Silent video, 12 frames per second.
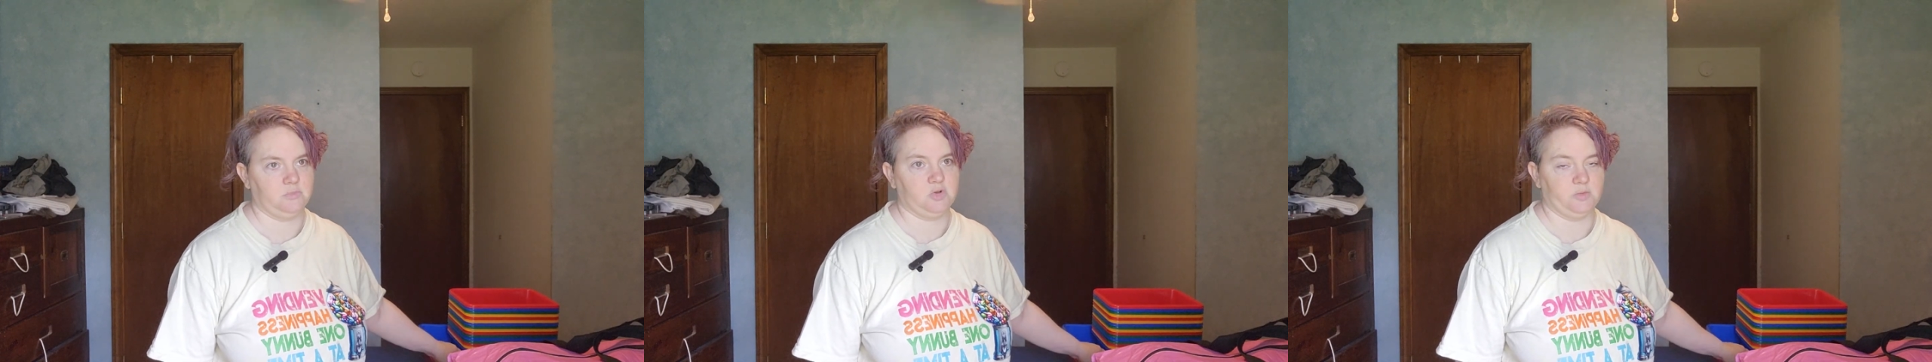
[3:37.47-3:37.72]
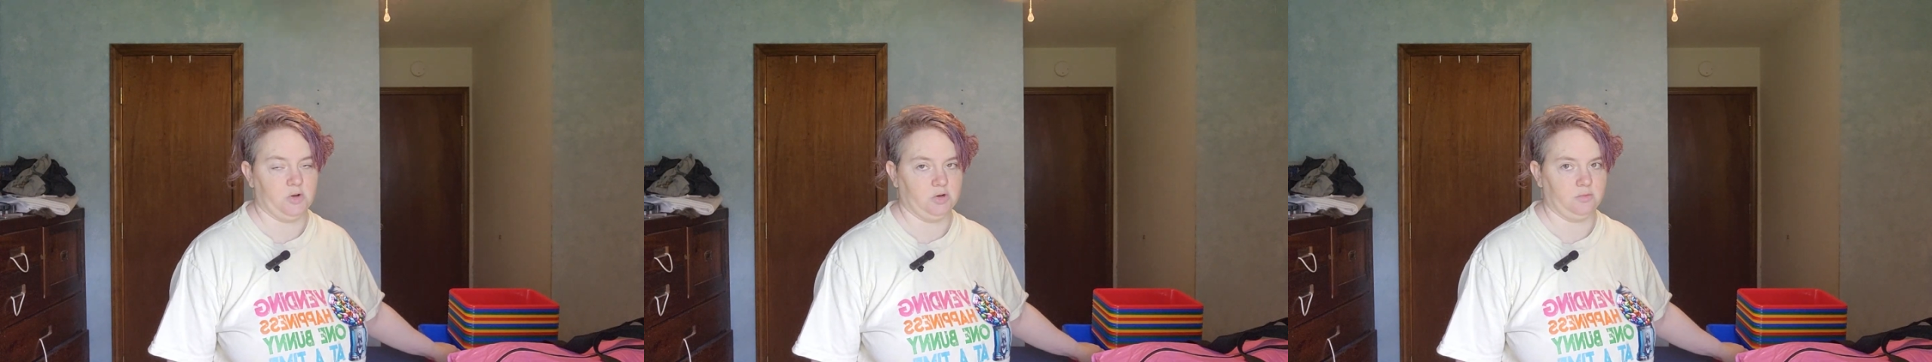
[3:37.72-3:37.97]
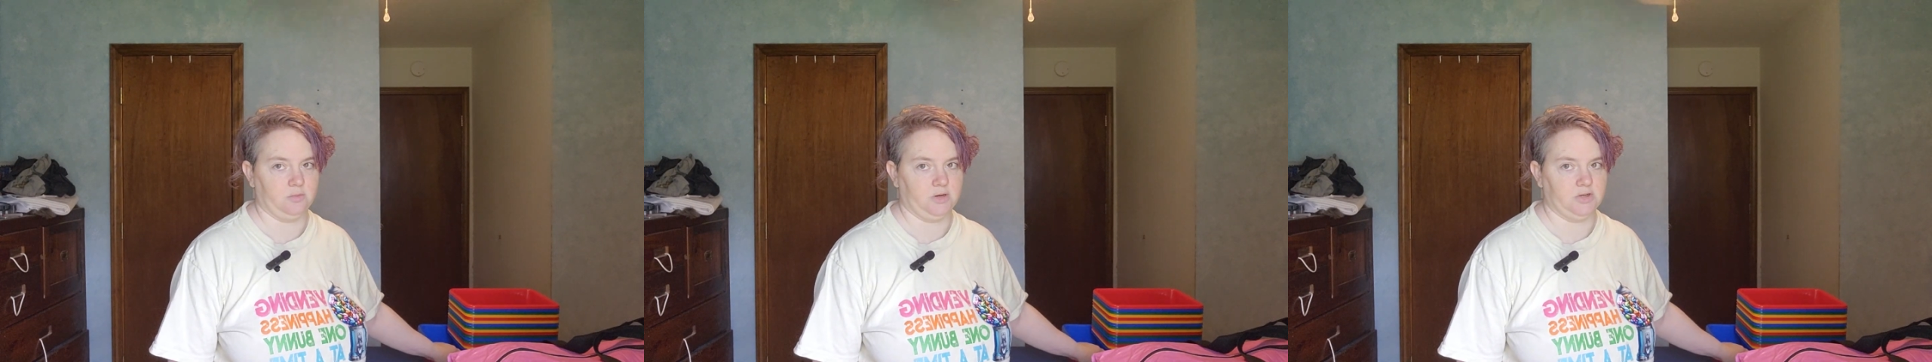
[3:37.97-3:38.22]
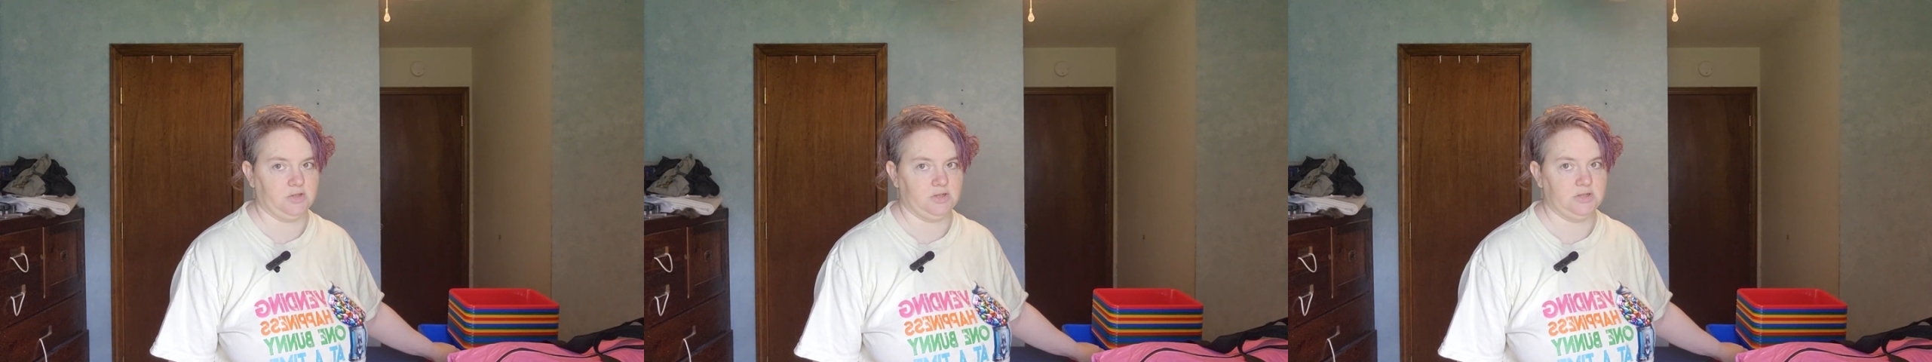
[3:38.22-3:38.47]
smaller
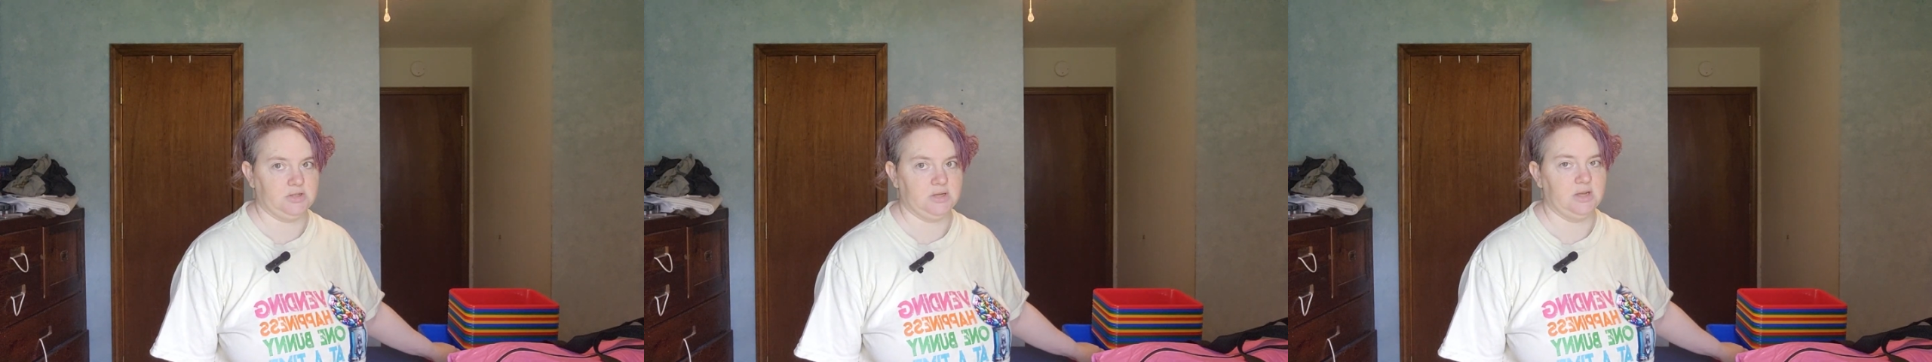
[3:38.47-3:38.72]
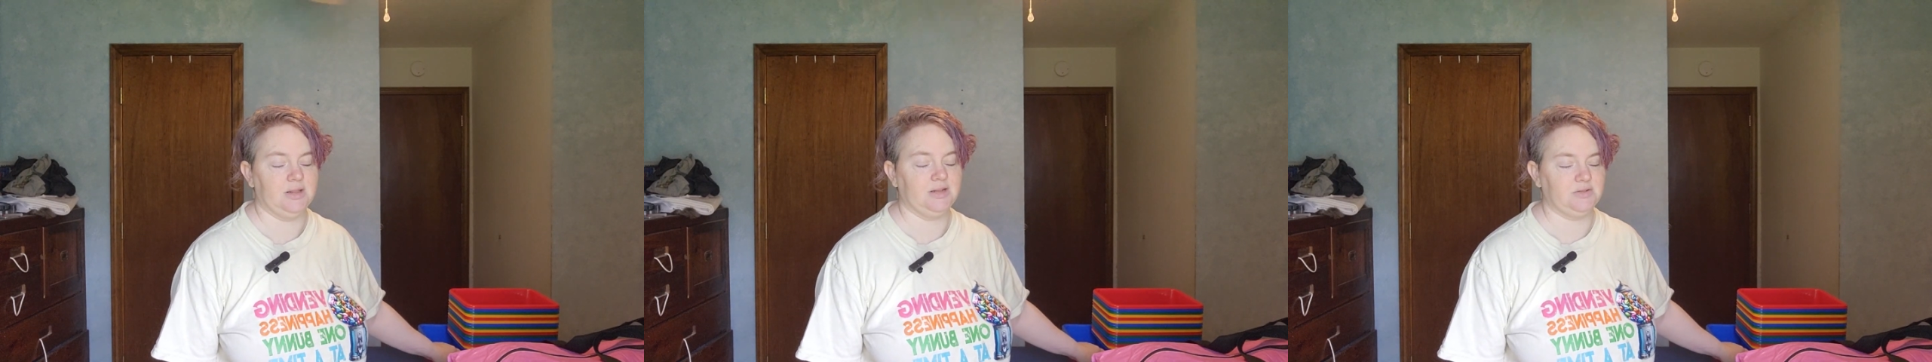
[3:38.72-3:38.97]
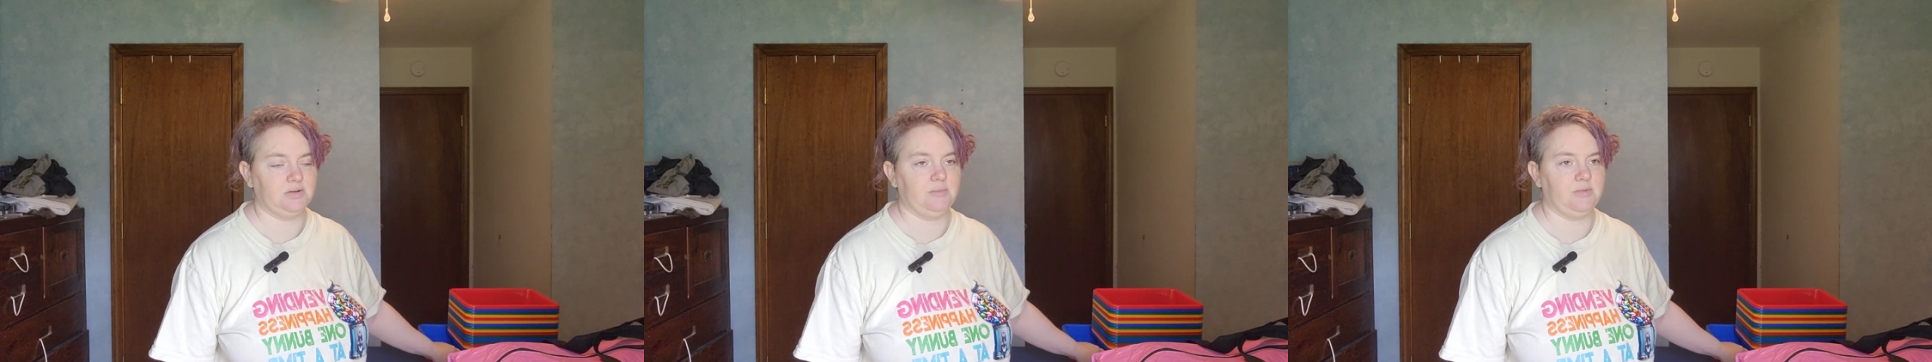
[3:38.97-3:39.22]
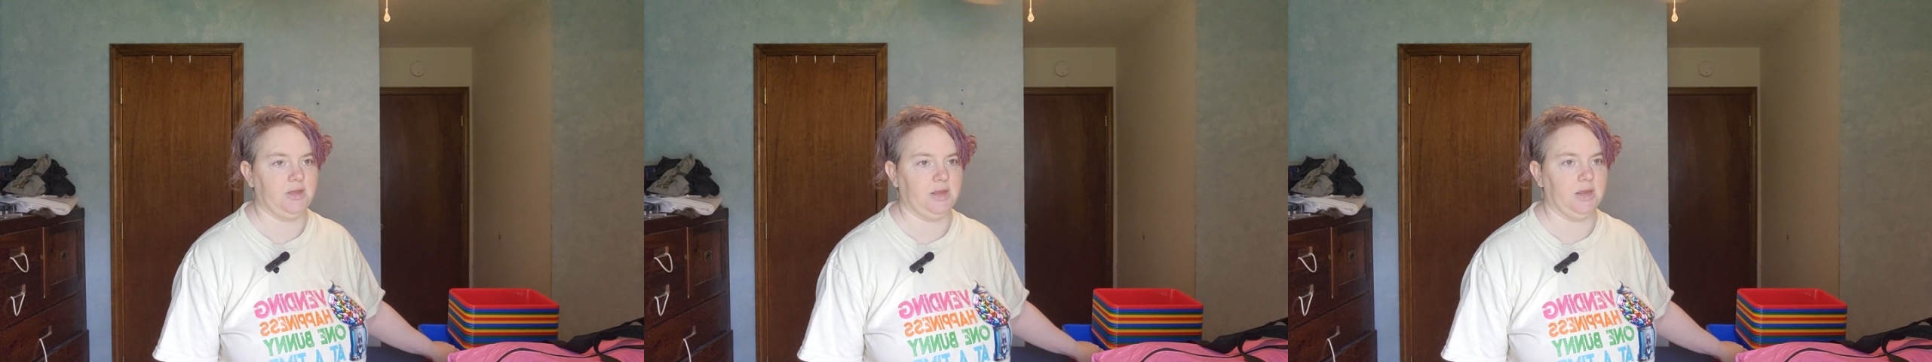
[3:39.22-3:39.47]
plushies. That's what
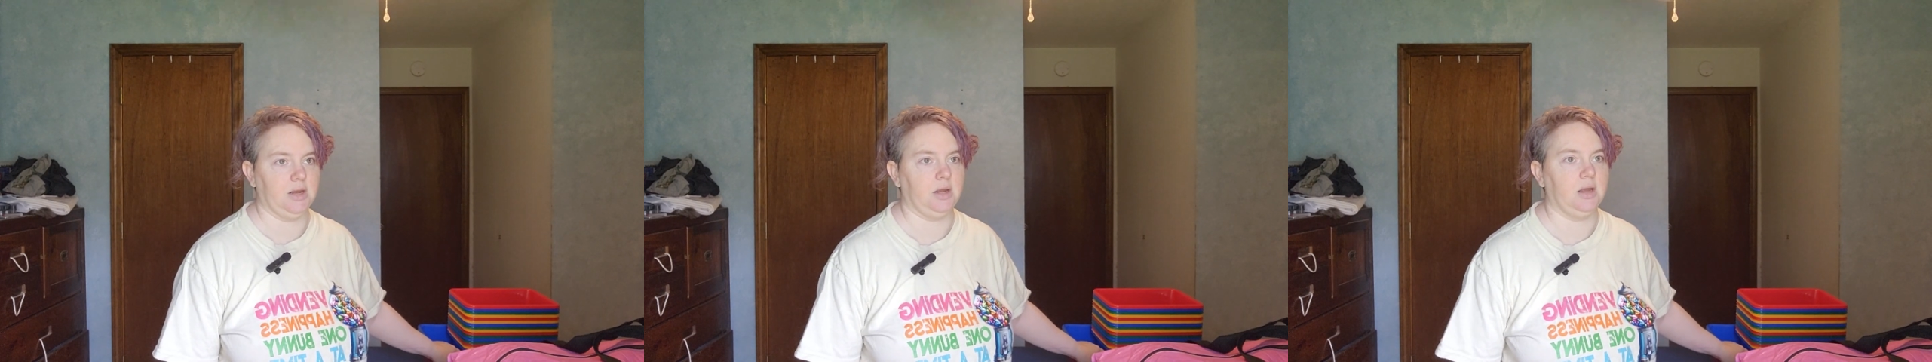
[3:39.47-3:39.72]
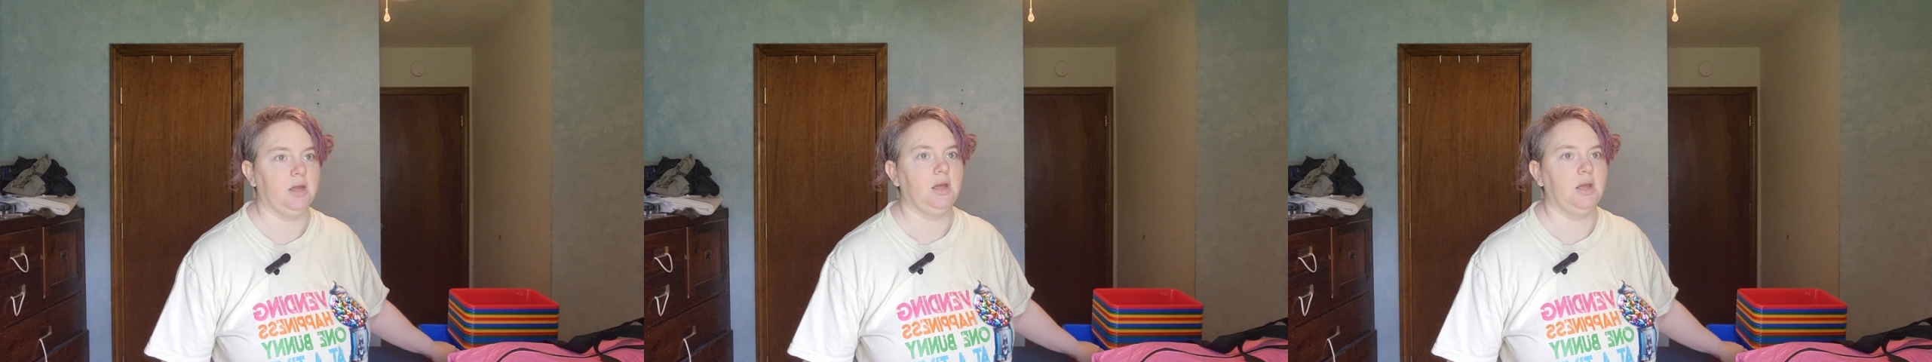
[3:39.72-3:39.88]
I'm thinking.